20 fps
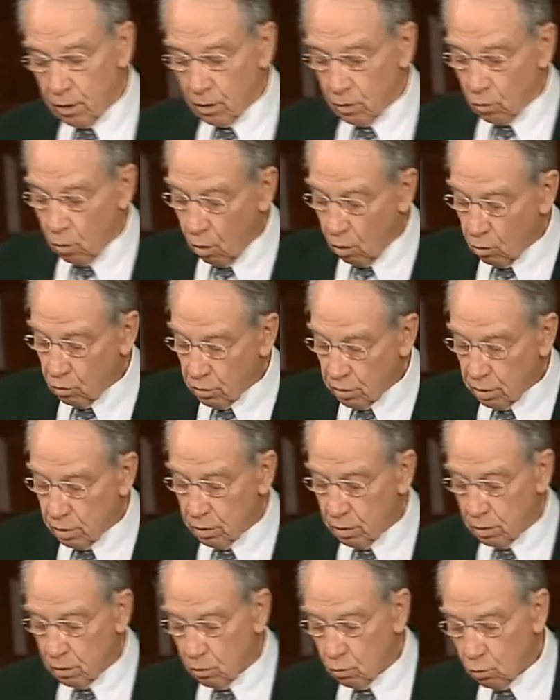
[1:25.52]
quote,
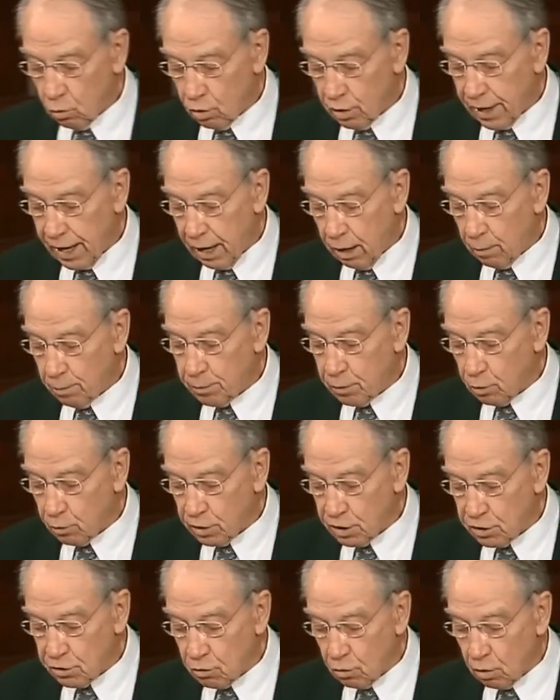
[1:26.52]
would help to
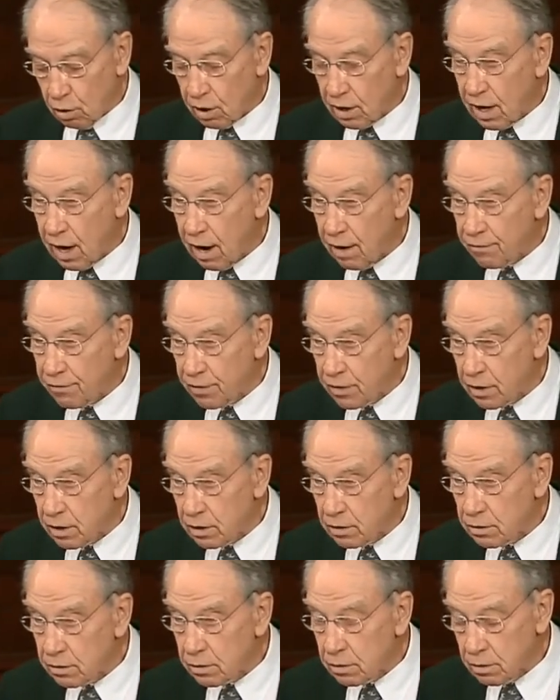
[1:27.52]
restore
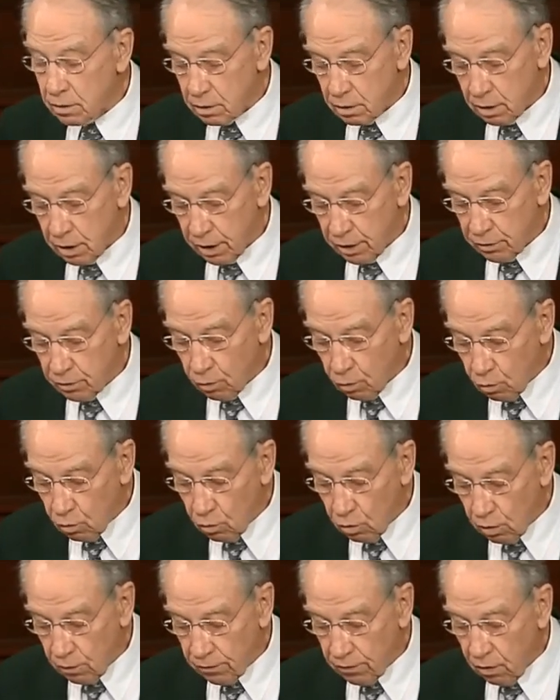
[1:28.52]
confidence in the
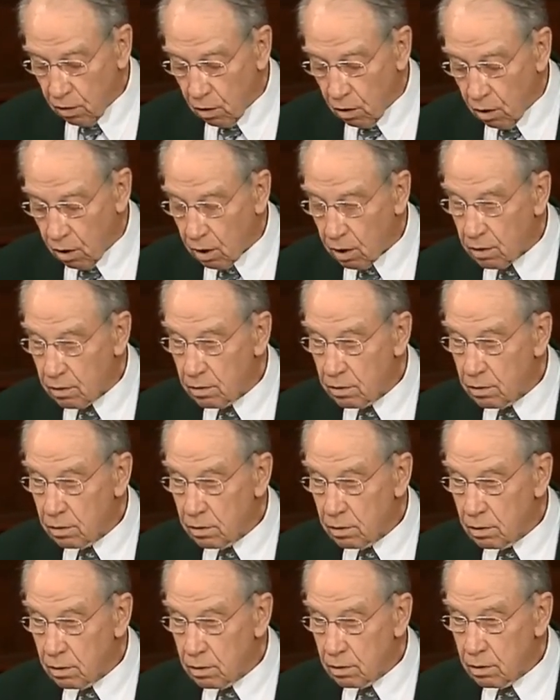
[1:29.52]
rule of law,
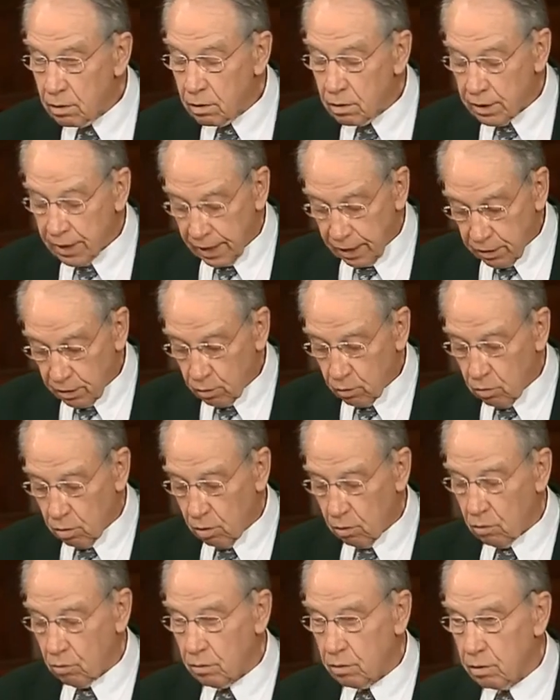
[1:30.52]
end of
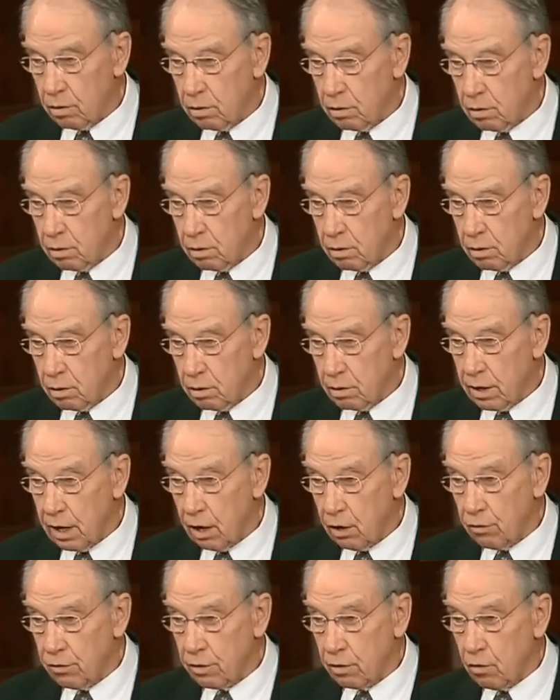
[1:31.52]
quote.
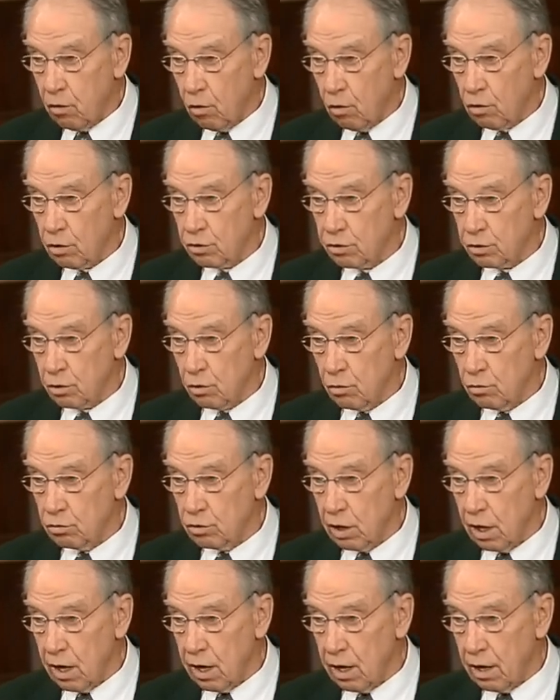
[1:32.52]
Now, the chorus
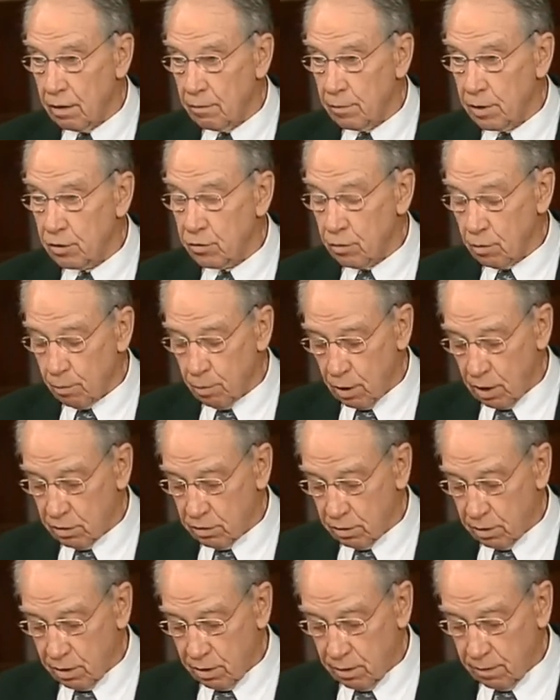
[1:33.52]
goes on, Mr.
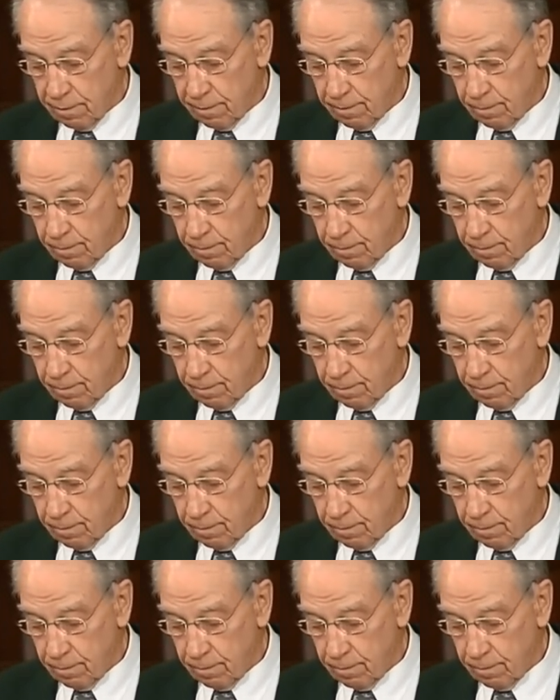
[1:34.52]
President.